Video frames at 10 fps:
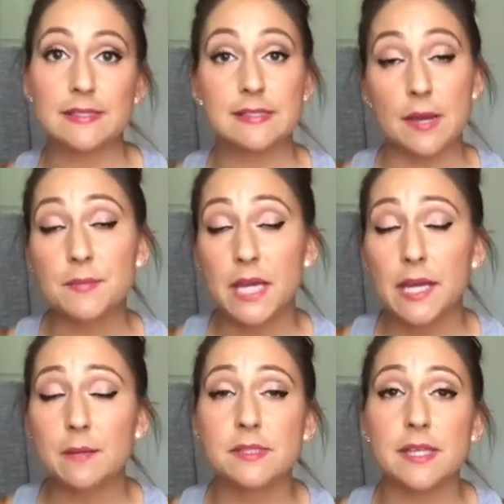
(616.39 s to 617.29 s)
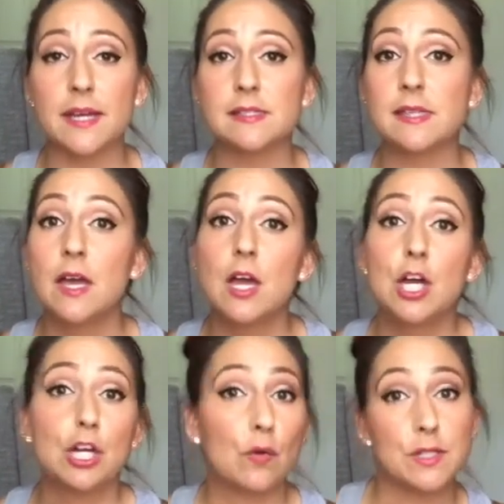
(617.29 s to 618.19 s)
Sometimes that's
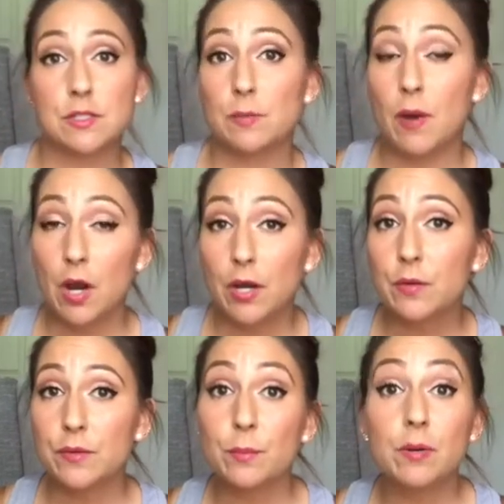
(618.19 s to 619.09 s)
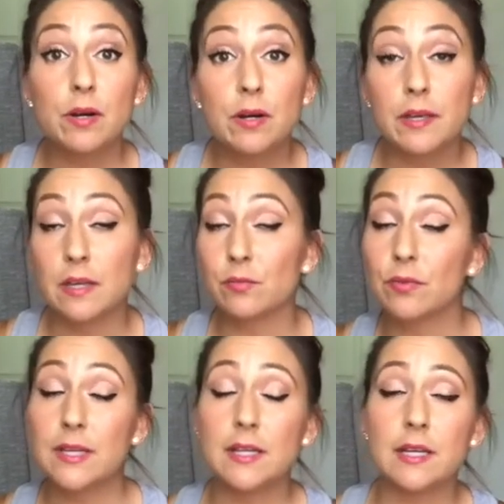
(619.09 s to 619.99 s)
going to the park with a book and
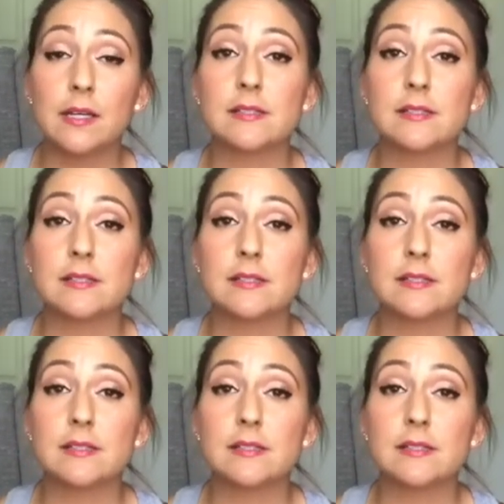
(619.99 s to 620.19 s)
reading.